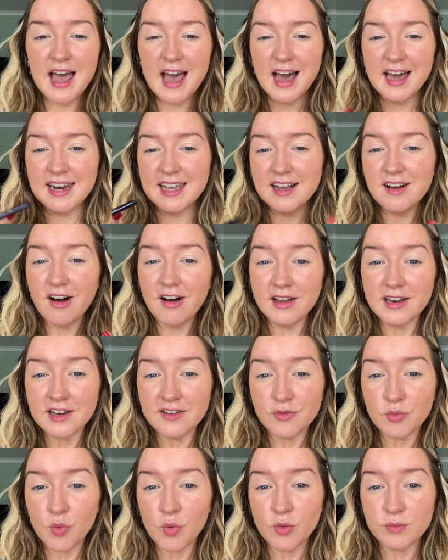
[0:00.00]
and it kind
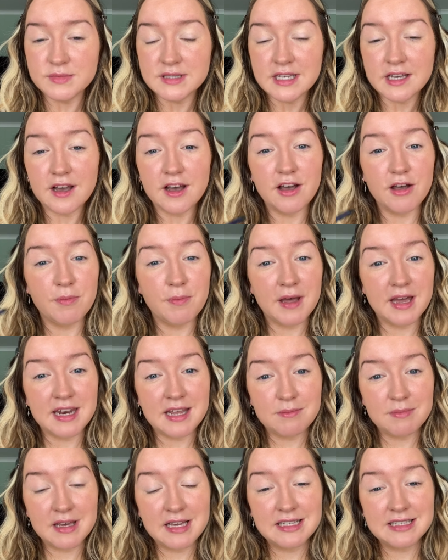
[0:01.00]
of warms it up, and
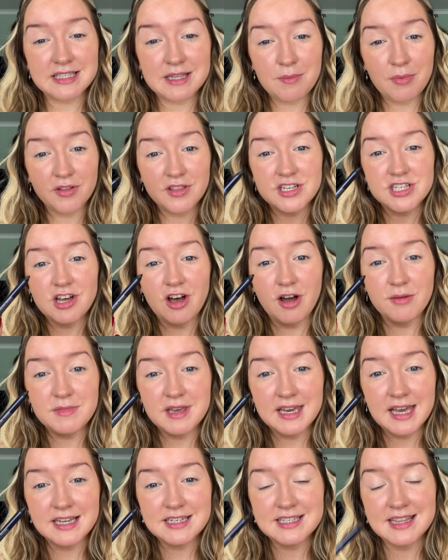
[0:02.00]
it means that by the time you
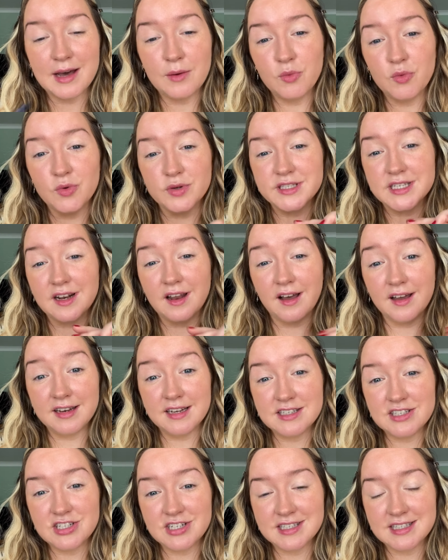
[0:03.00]
get to that waterline,
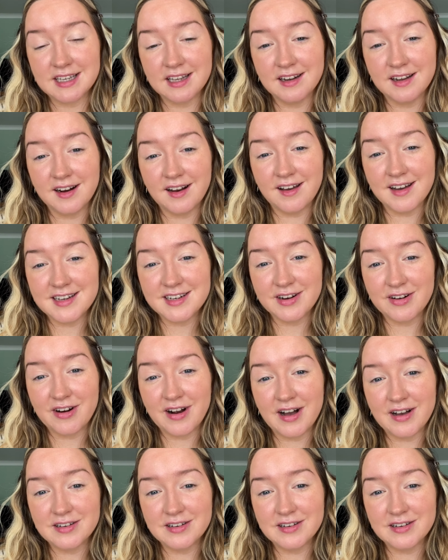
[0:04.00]
it's just going to glide across.